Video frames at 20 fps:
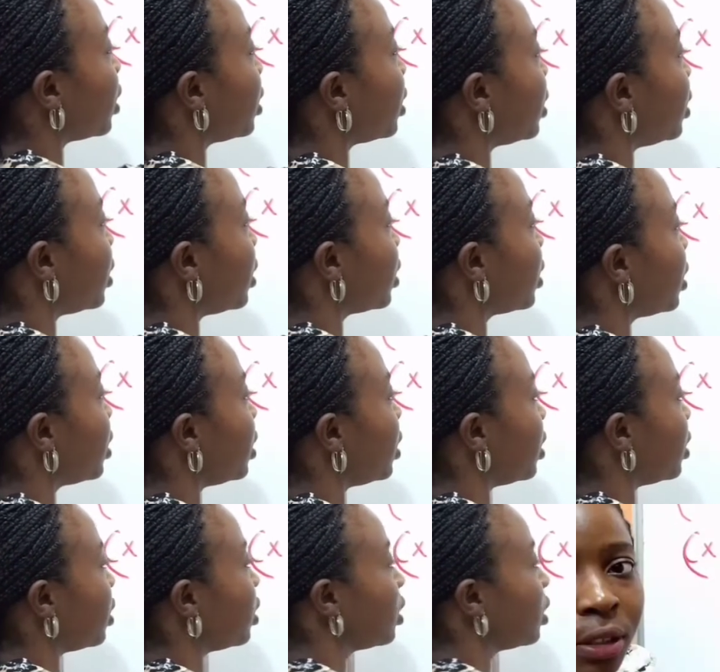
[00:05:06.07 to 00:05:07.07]

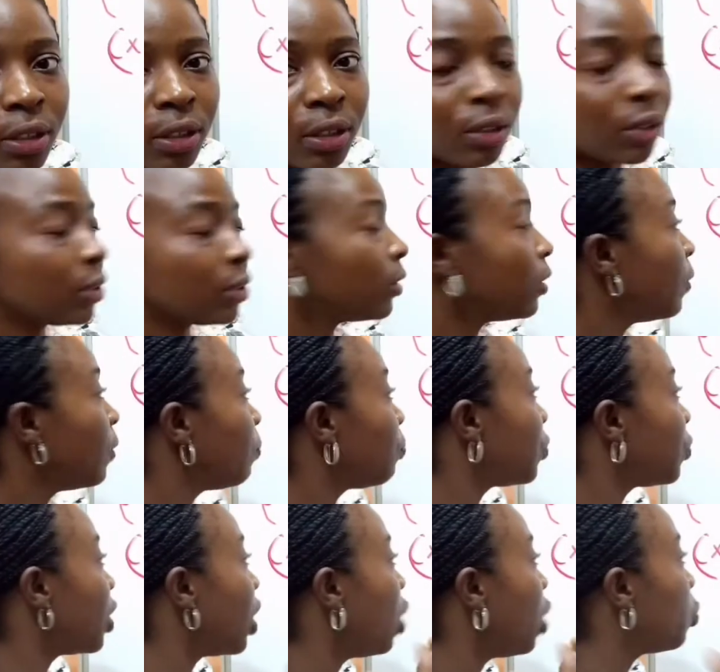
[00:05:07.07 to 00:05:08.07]
16.
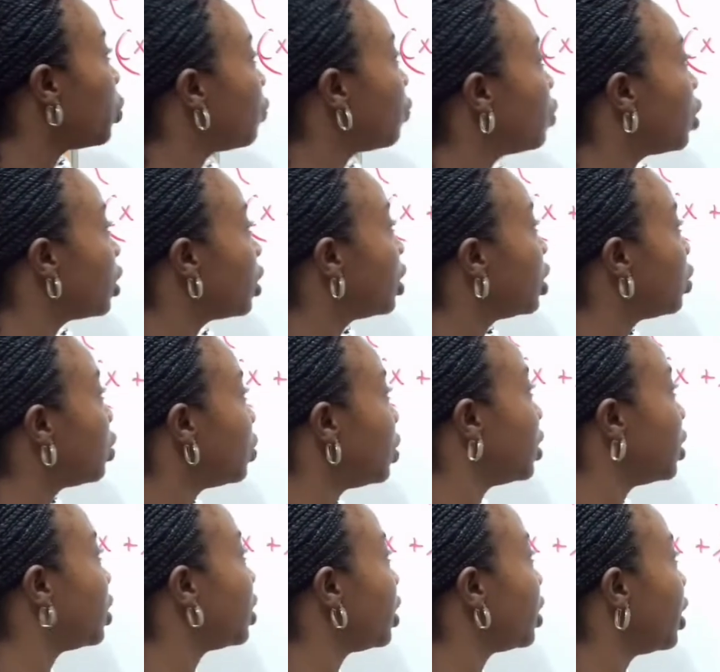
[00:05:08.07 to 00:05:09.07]
Now we've gotten to
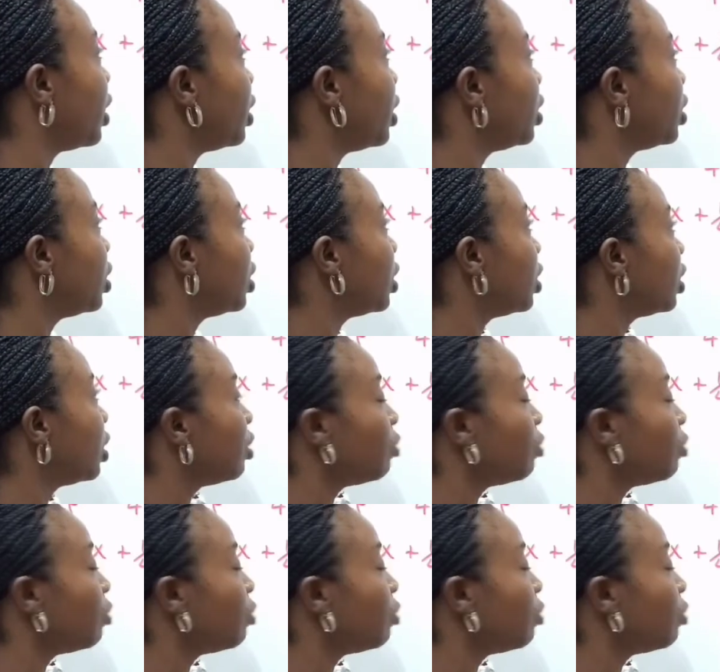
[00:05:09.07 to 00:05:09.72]
this stage.